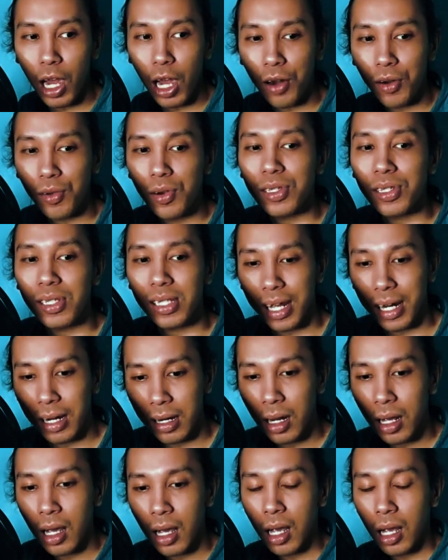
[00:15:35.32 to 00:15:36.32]

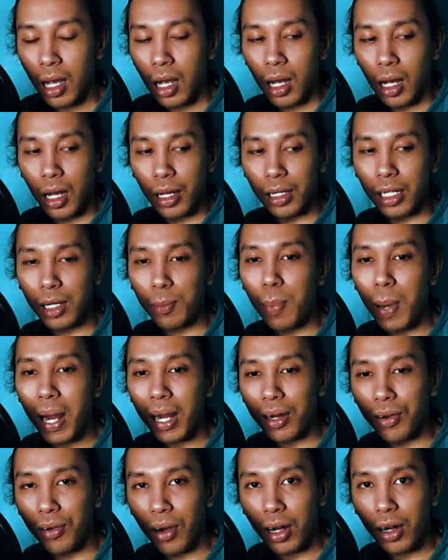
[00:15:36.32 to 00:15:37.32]
understand the
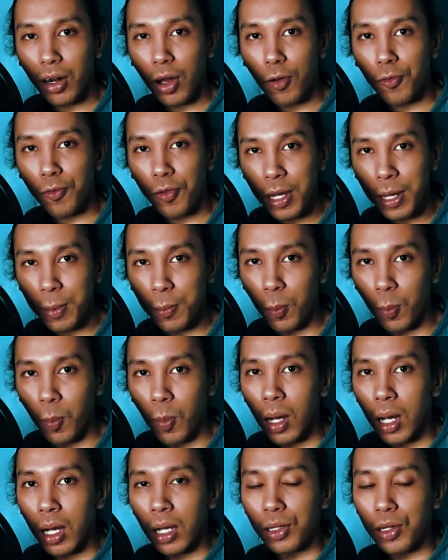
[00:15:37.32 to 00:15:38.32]
background of him,
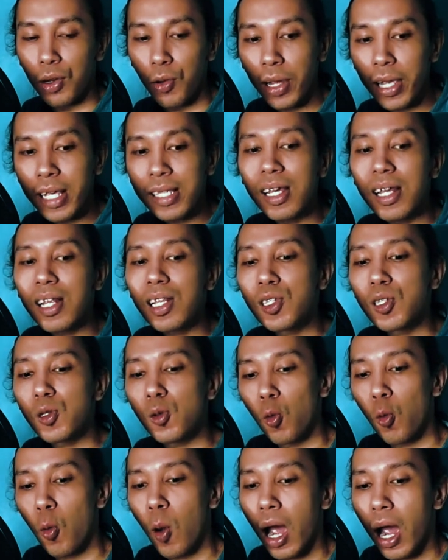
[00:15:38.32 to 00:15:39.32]
the reasons
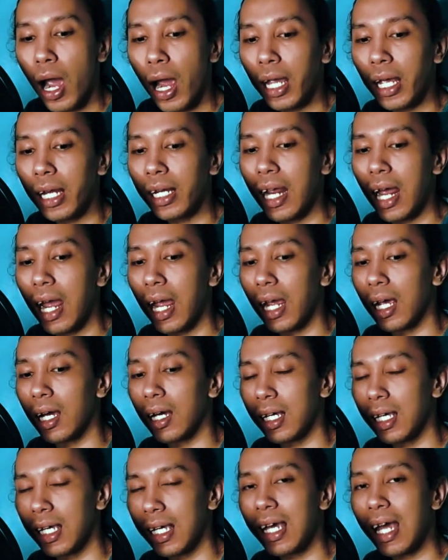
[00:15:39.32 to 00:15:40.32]
why
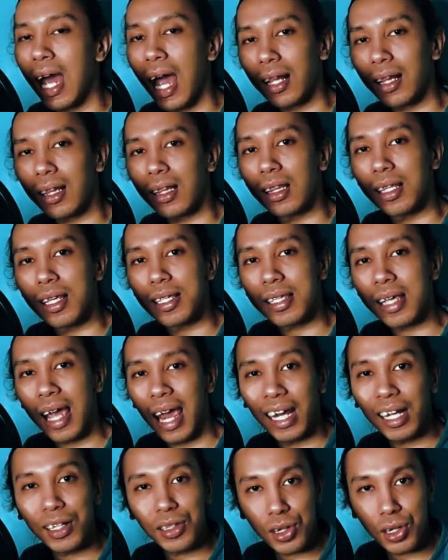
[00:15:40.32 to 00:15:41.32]
he had this
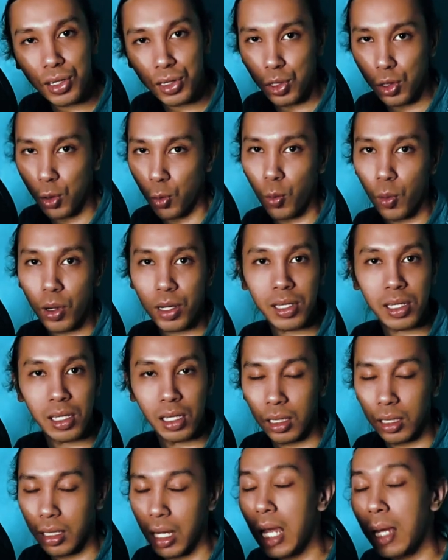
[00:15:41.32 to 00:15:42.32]
hatred towards
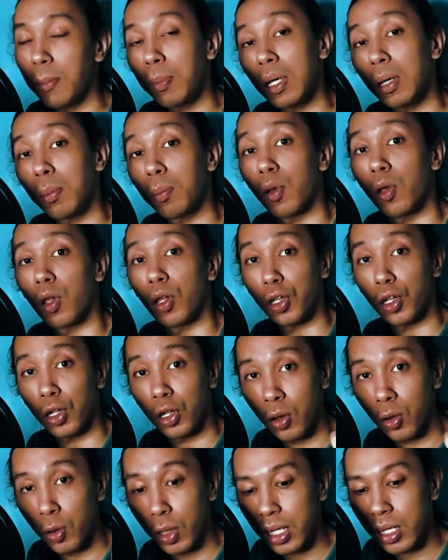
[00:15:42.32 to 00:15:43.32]
the gay people.
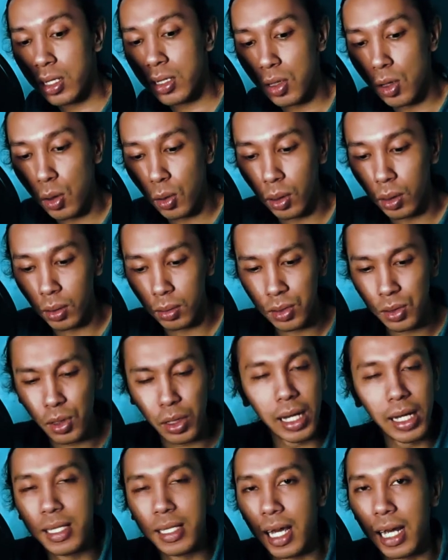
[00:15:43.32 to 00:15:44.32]
It's so
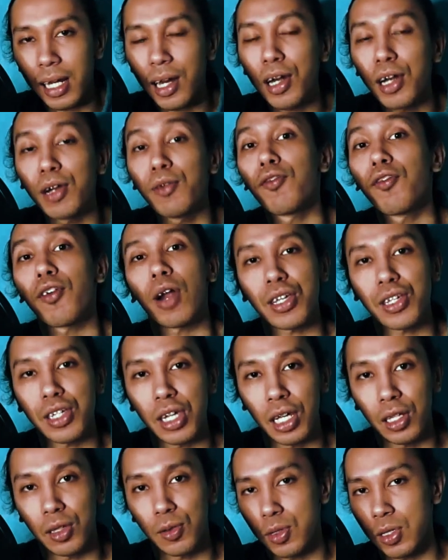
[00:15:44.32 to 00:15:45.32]
yeah, it's kind of
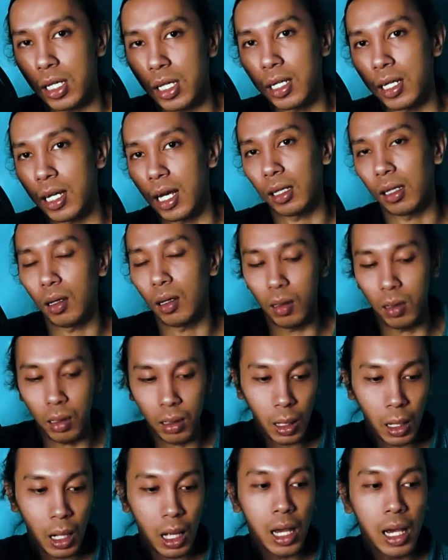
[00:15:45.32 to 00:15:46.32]
refreshing to see that.
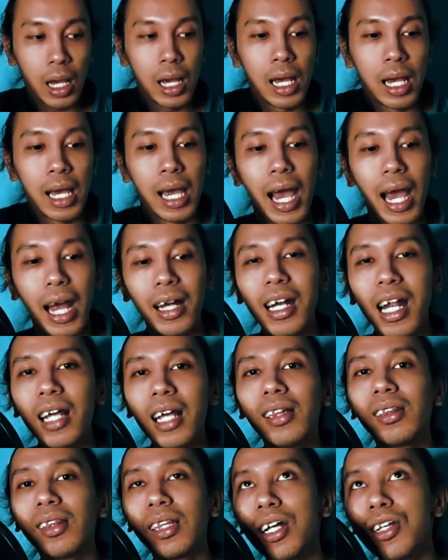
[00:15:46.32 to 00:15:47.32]
And
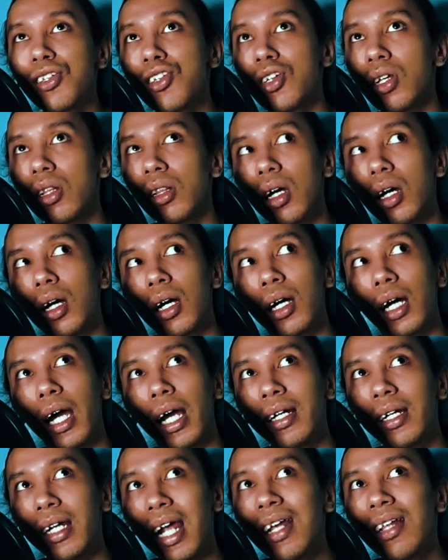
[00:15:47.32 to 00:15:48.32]
they touch a lot,
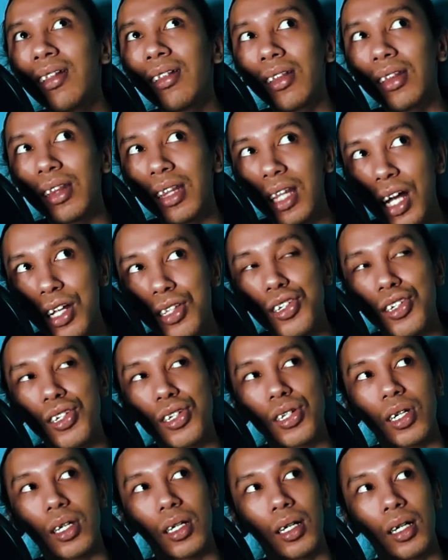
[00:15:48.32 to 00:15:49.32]
and they
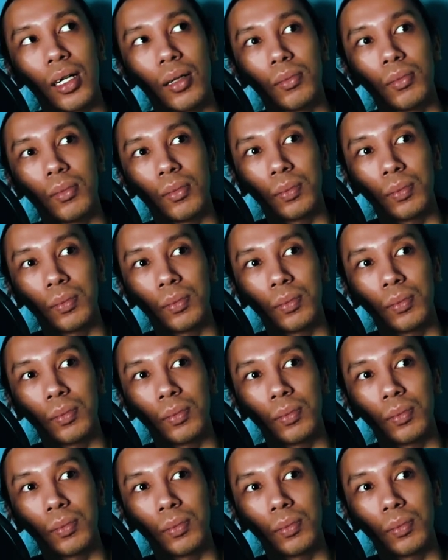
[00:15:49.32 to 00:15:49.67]
touch a